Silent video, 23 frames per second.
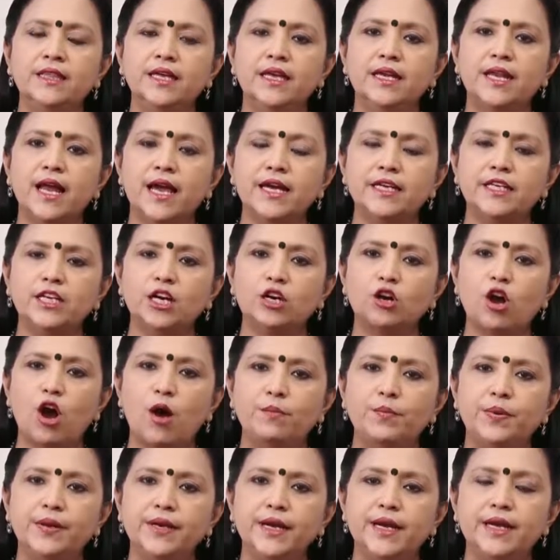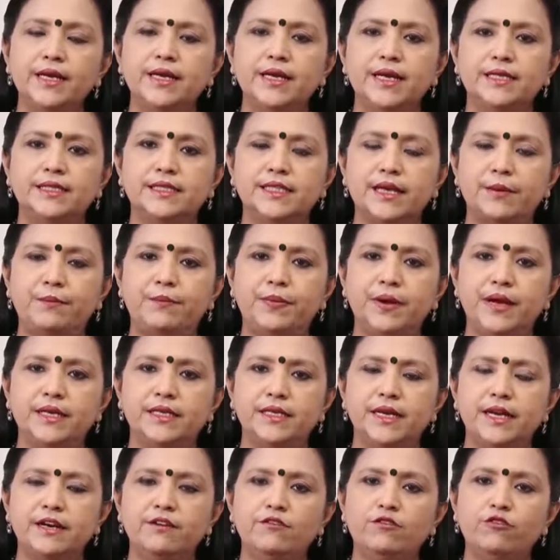the lighter component is
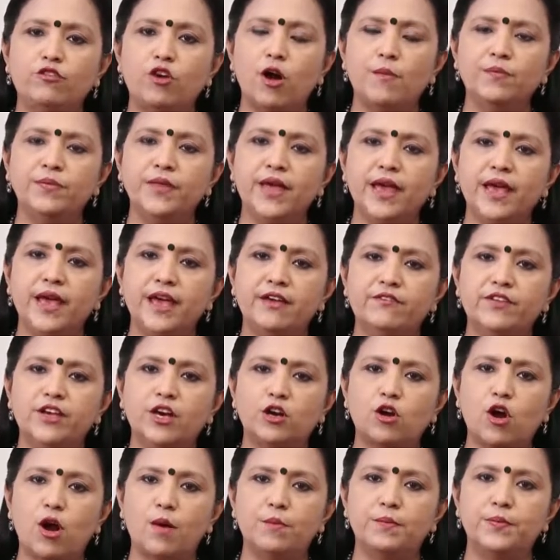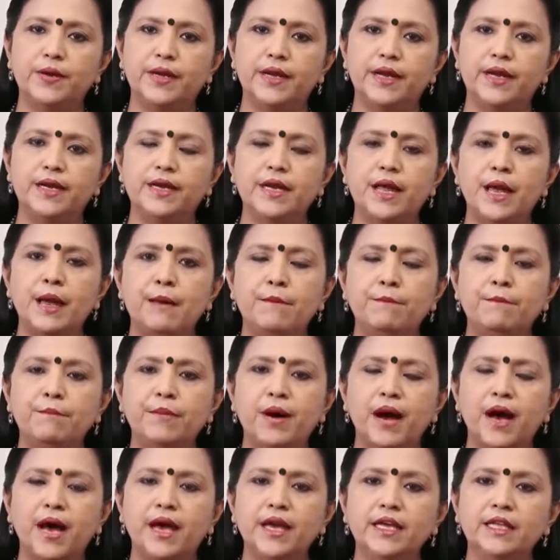separated from the heavier component
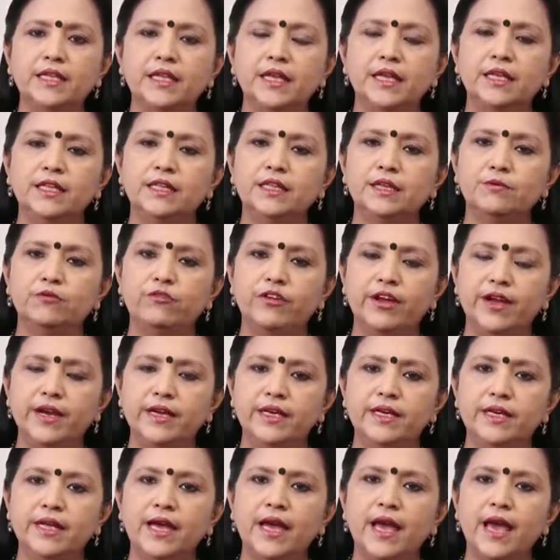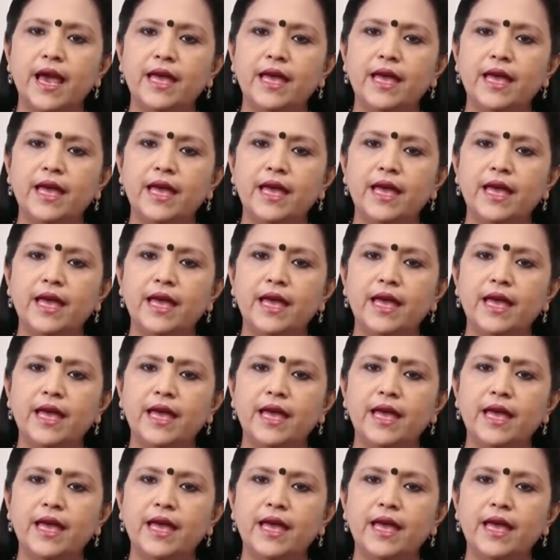by the wind,